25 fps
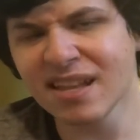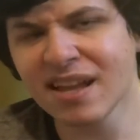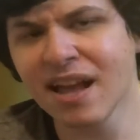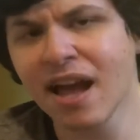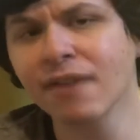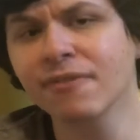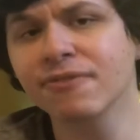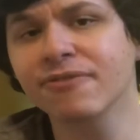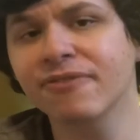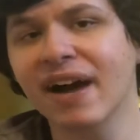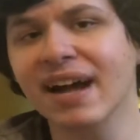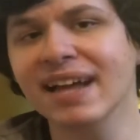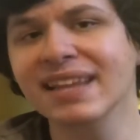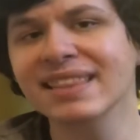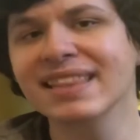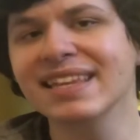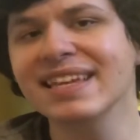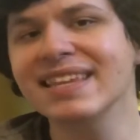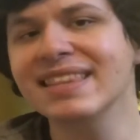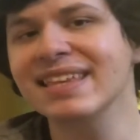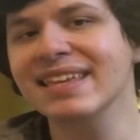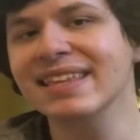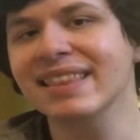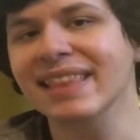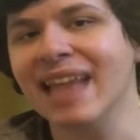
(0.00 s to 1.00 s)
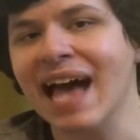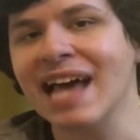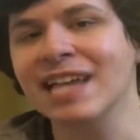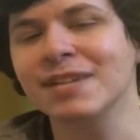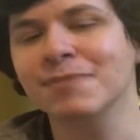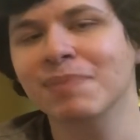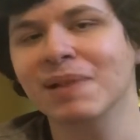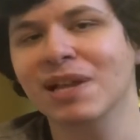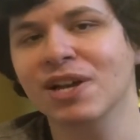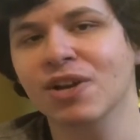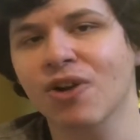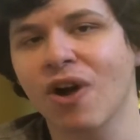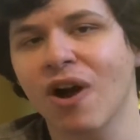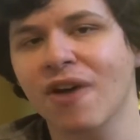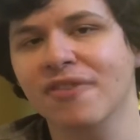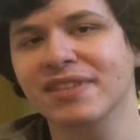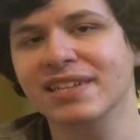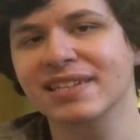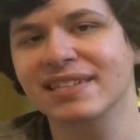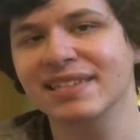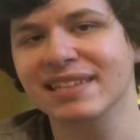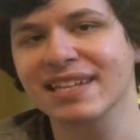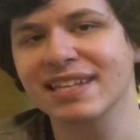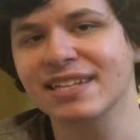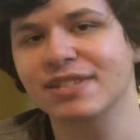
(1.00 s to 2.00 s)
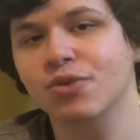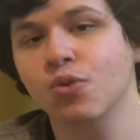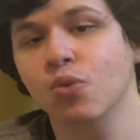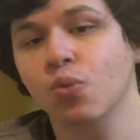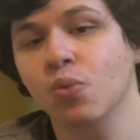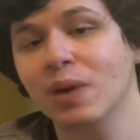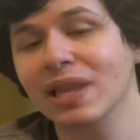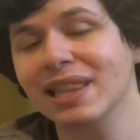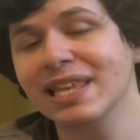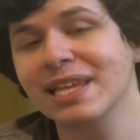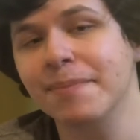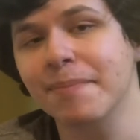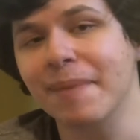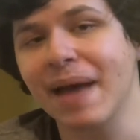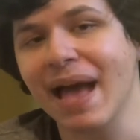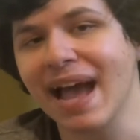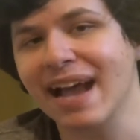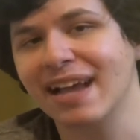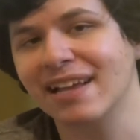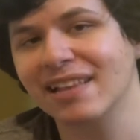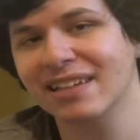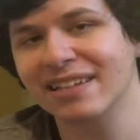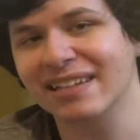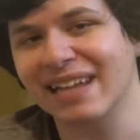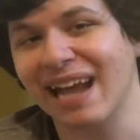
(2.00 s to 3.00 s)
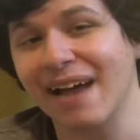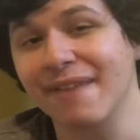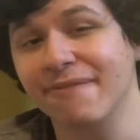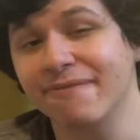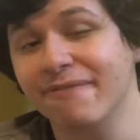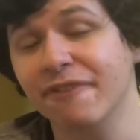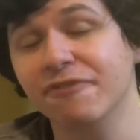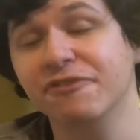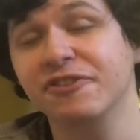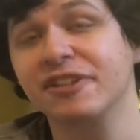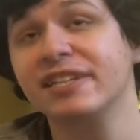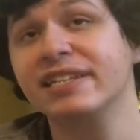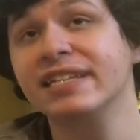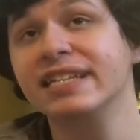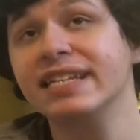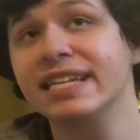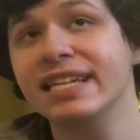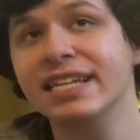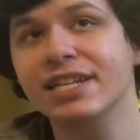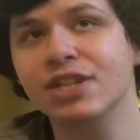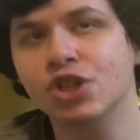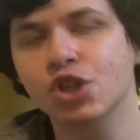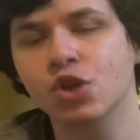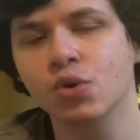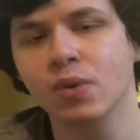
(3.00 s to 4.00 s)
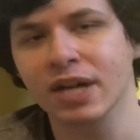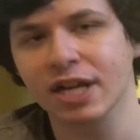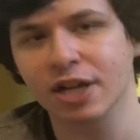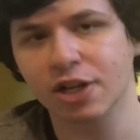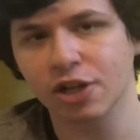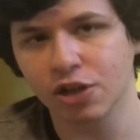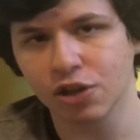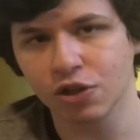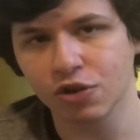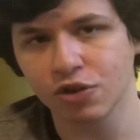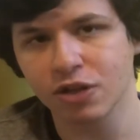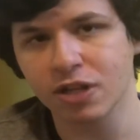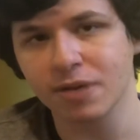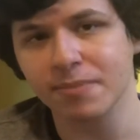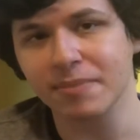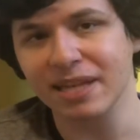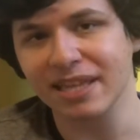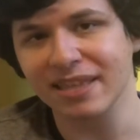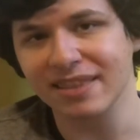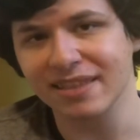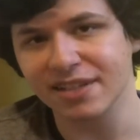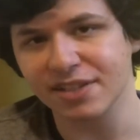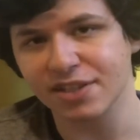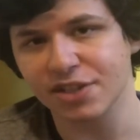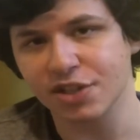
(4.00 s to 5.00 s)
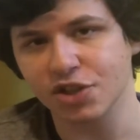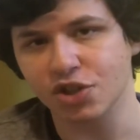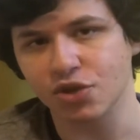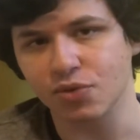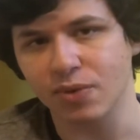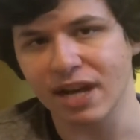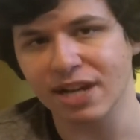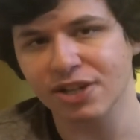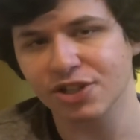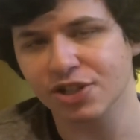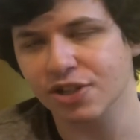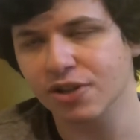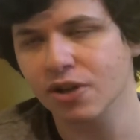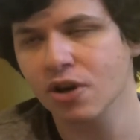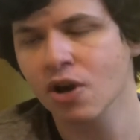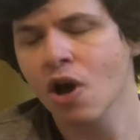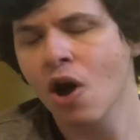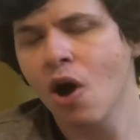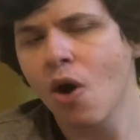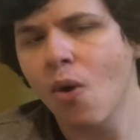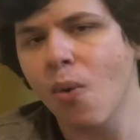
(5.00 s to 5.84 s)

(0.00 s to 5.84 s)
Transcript: And finally, the last player on this list, William Eklund. I felt the need to include him in this situation.